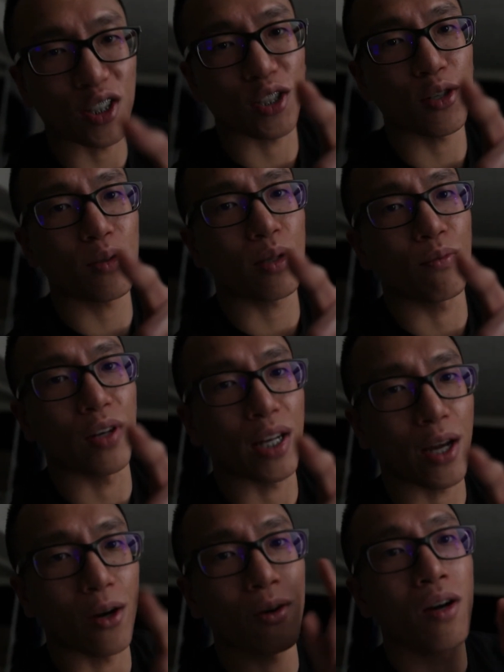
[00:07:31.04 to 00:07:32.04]
this YouTube
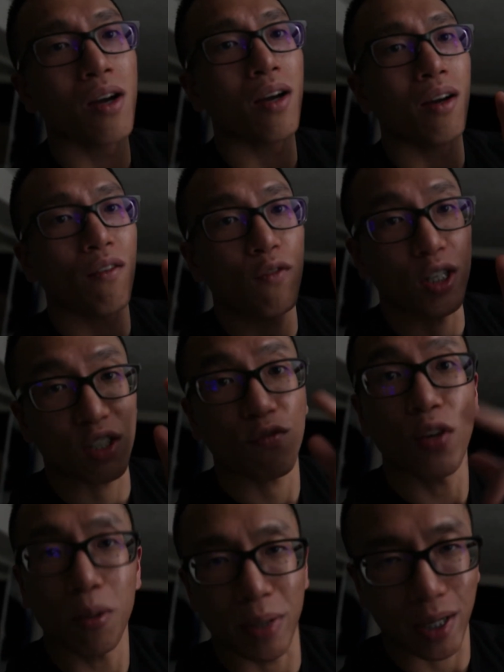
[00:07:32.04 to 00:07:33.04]
video, finish
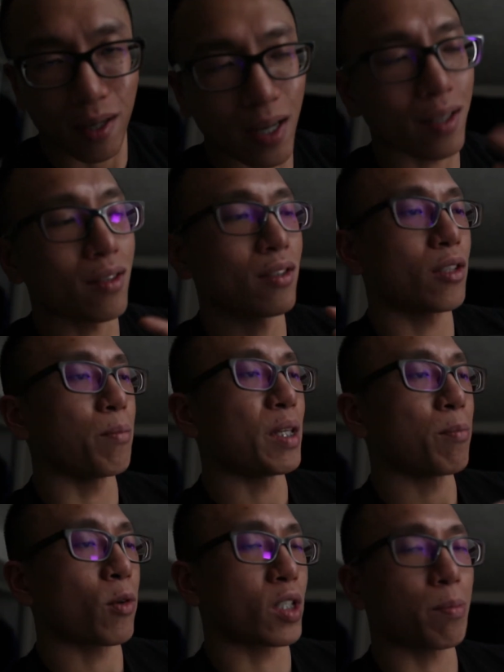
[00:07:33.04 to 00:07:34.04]
filming, to
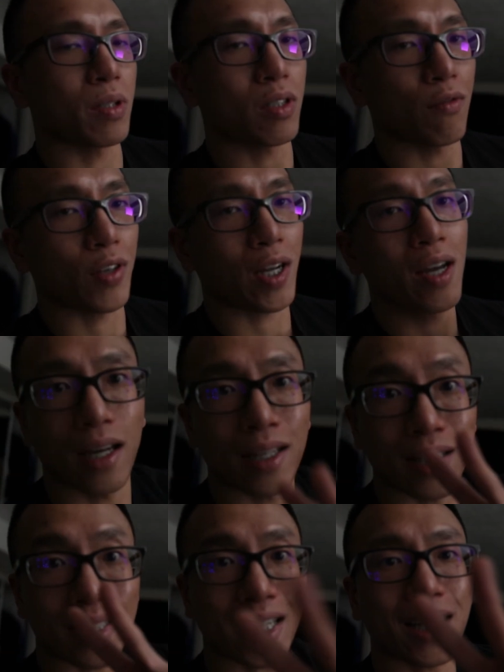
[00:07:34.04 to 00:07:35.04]
be more specific.
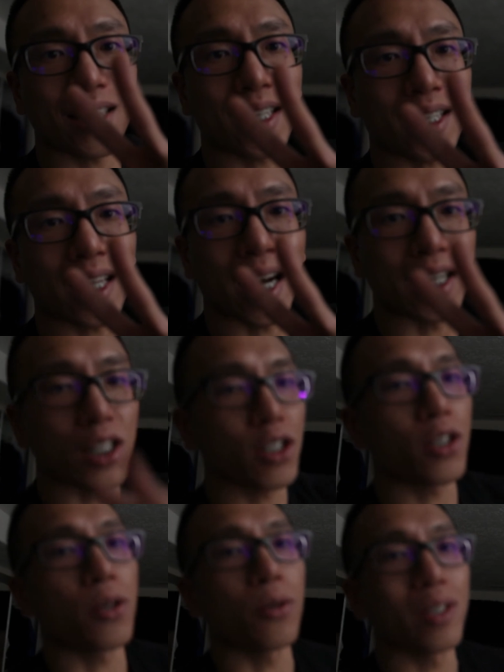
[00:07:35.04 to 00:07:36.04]
And the second thing that I need
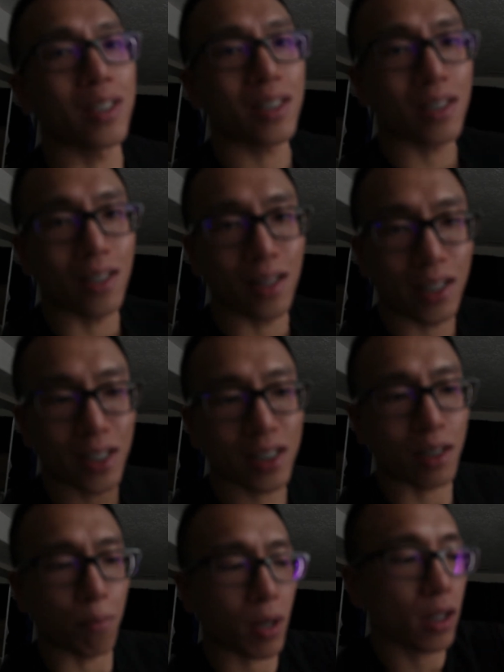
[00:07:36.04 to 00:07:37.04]
to do is to list
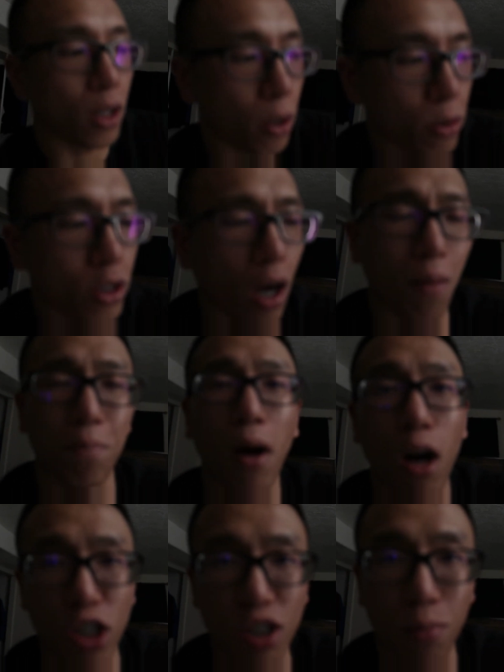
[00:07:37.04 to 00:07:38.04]
some clothes on
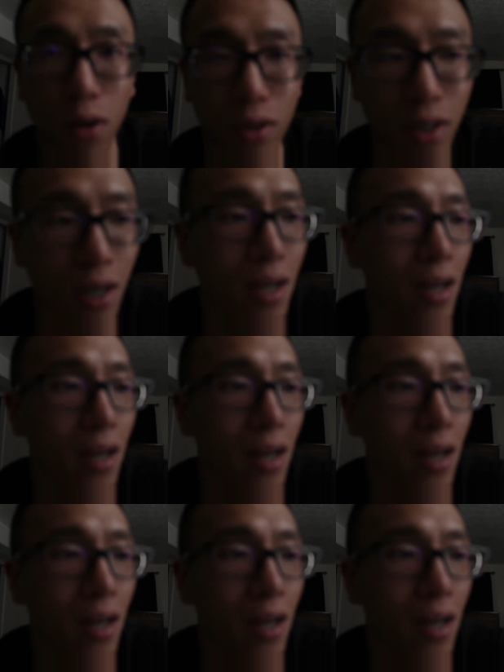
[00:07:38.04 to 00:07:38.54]
Poshmark.